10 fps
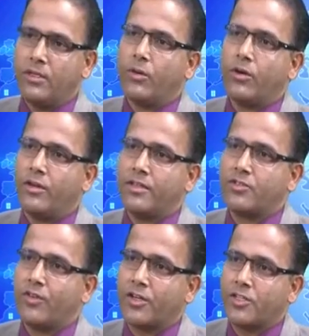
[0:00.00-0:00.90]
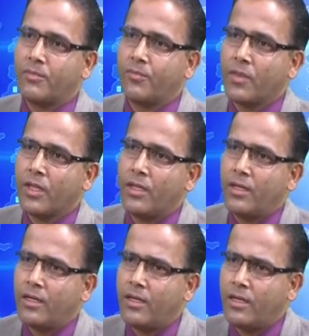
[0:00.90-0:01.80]
remote districts.
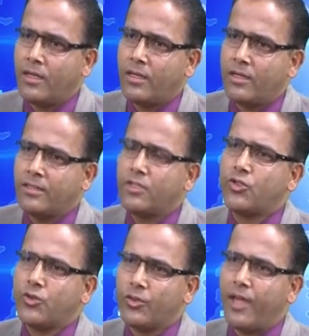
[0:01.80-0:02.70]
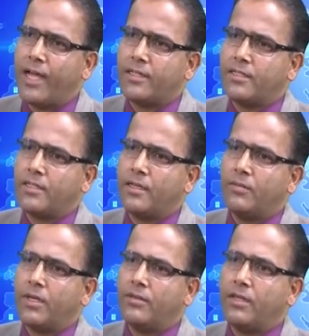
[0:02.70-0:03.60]
Is it true that
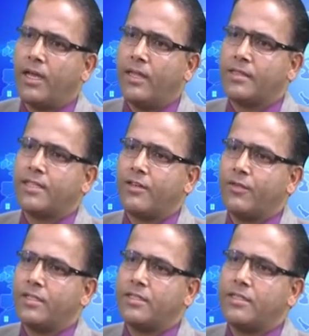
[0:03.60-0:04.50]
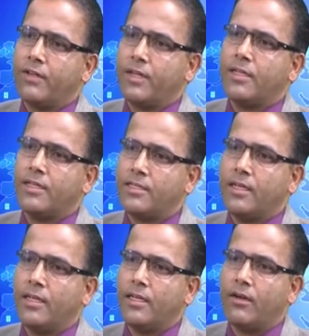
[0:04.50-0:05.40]
the health service is very
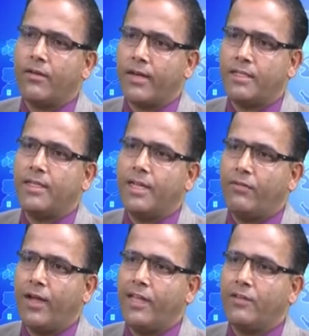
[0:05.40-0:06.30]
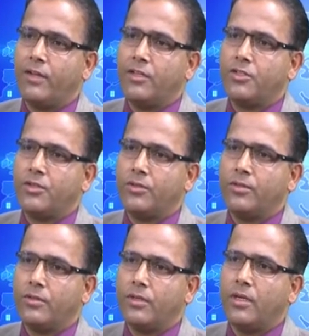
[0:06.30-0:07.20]
easily or readily available
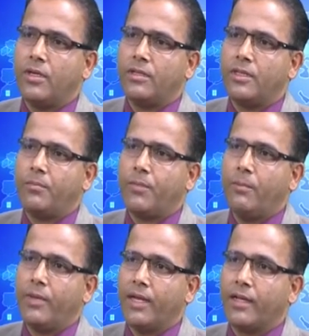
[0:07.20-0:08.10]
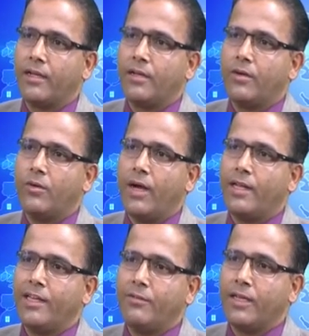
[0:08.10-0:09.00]
to the public who are
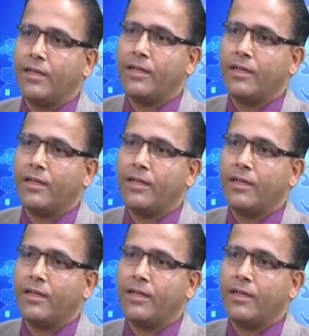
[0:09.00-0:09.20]
living,